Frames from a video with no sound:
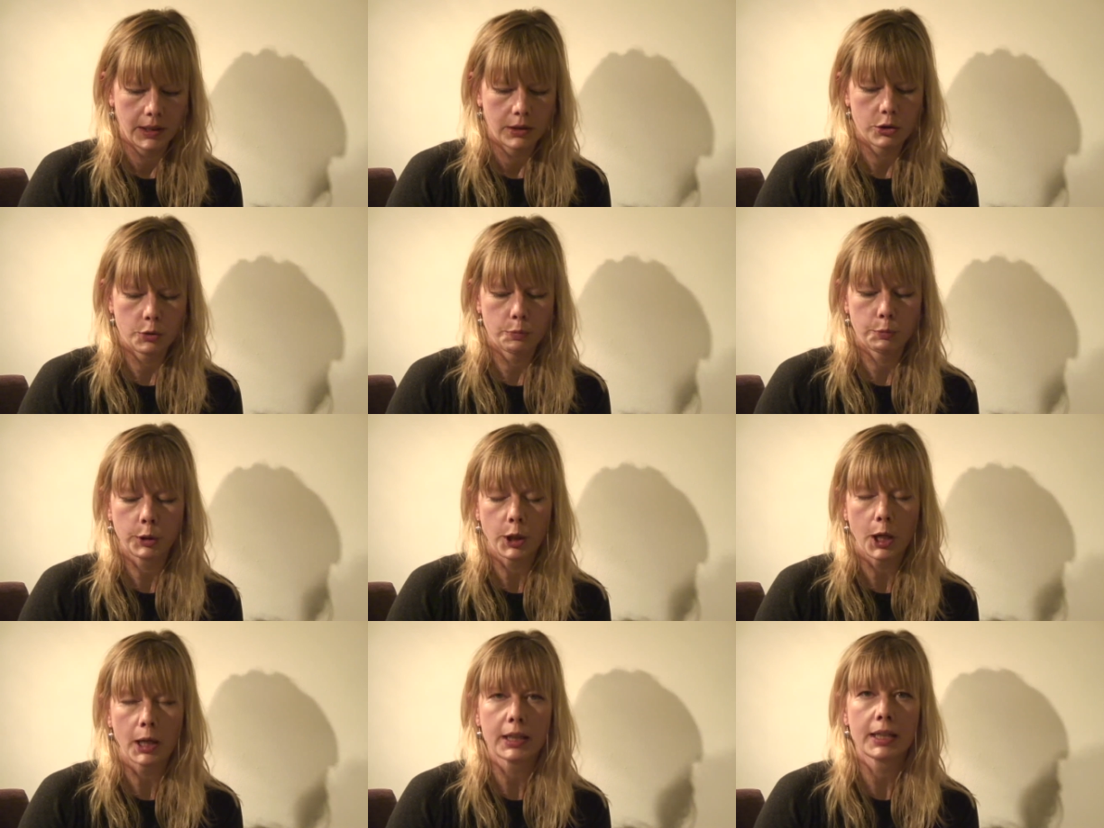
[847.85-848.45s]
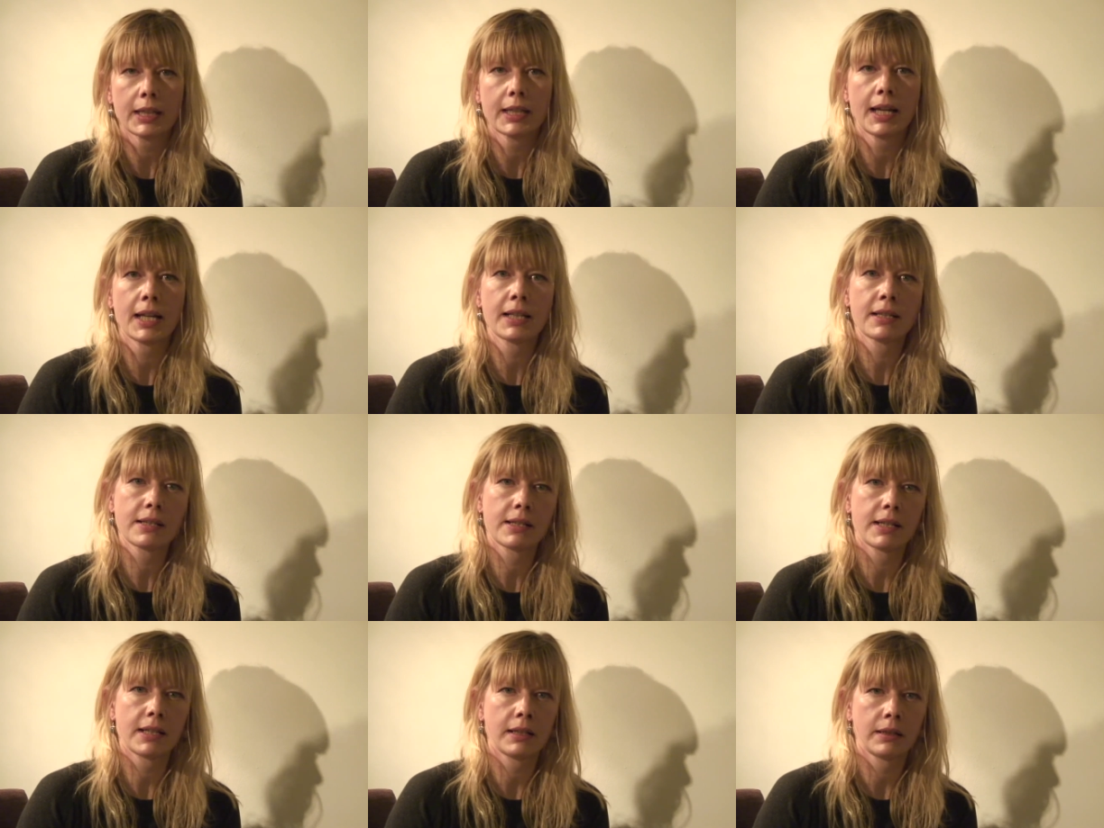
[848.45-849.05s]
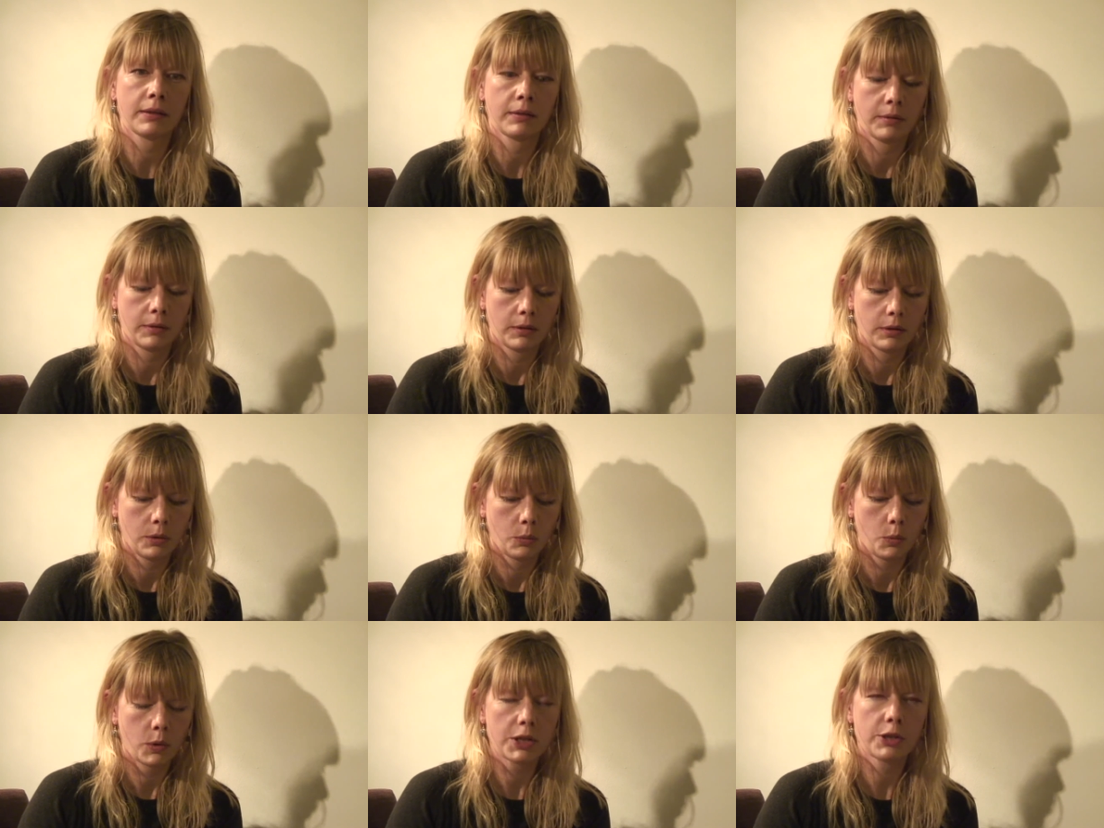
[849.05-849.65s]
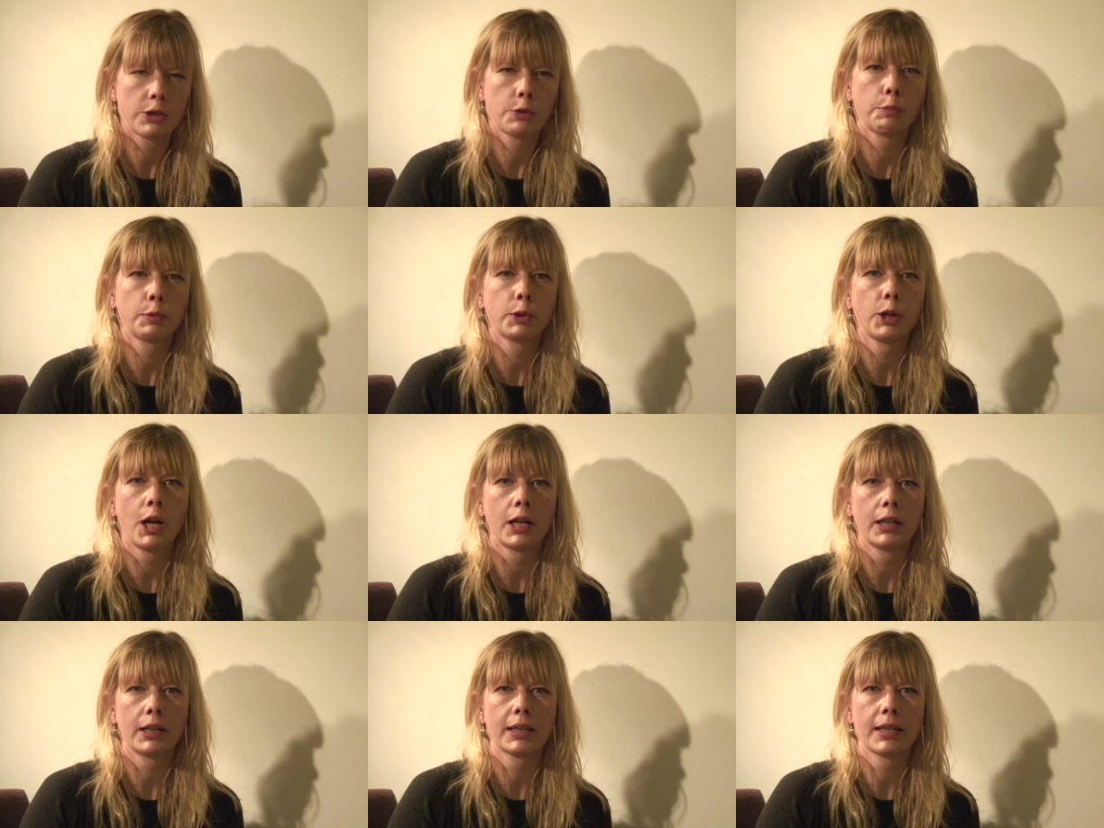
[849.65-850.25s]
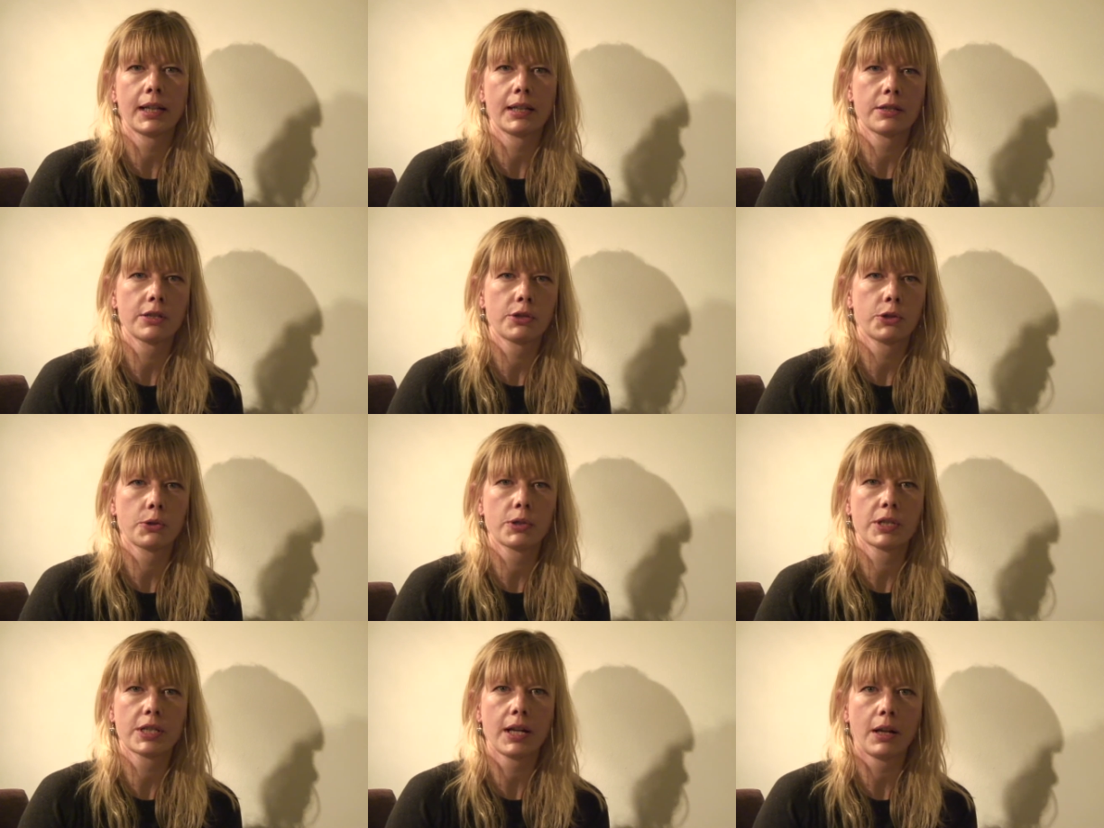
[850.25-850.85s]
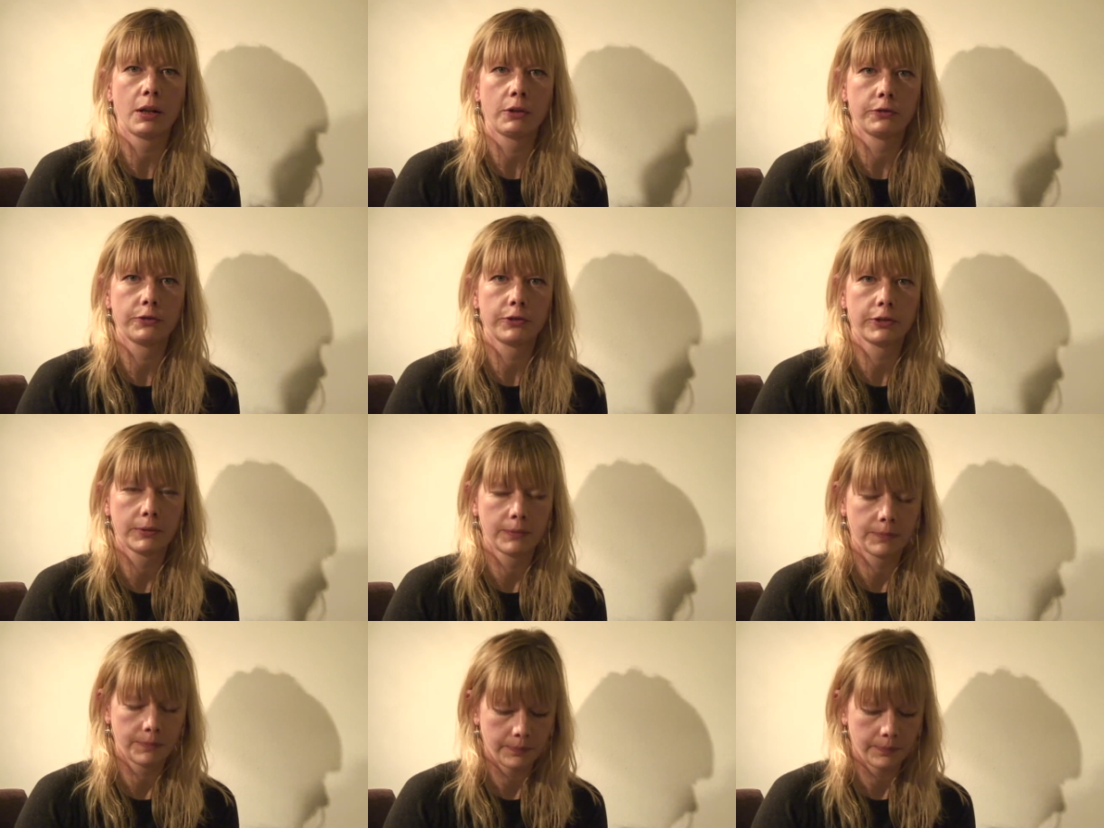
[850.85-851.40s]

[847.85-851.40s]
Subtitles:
To plot against it was to plot against yourself.